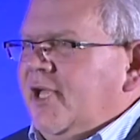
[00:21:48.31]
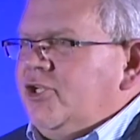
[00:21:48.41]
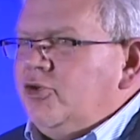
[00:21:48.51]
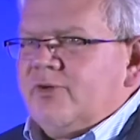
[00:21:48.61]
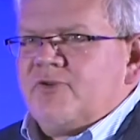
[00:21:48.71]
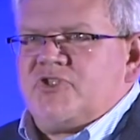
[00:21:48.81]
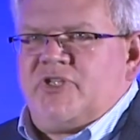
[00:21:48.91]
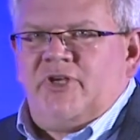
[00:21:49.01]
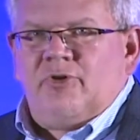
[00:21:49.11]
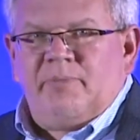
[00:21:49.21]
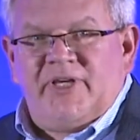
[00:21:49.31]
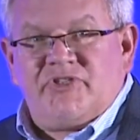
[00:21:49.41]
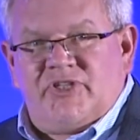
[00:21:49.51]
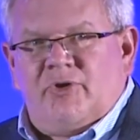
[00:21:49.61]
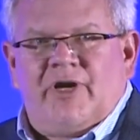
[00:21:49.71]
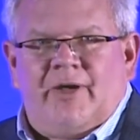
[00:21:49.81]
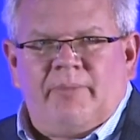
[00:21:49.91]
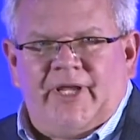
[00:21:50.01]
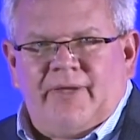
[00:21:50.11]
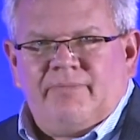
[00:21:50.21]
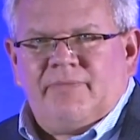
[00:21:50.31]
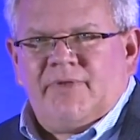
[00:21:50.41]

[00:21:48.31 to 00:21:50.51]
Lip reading: New River Steel, big steel company